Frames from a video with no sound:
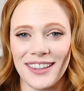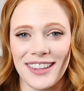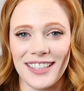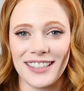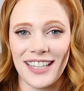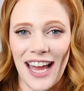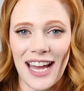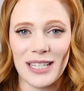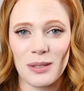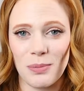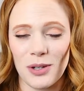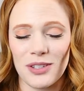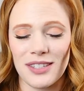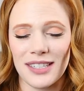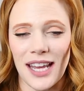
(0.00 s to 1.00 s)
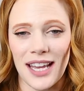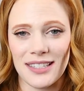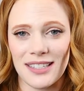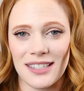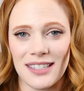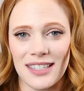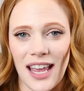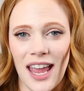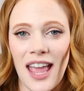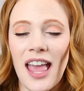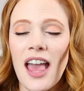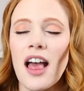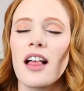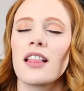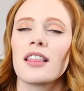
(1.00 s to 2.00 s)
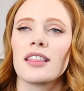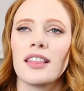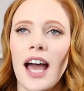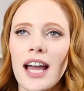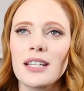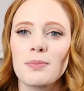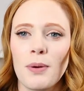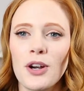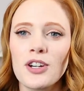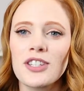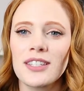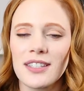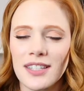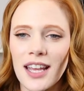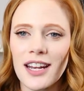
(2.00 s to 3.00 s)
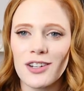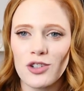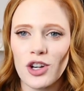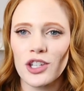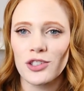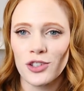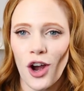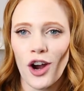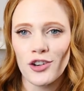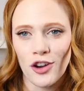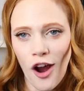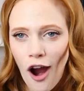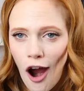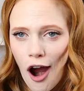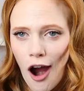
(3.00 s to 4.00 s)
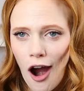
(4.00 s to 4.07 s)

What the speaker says: the last person has to say, last person seated, drill sergeant.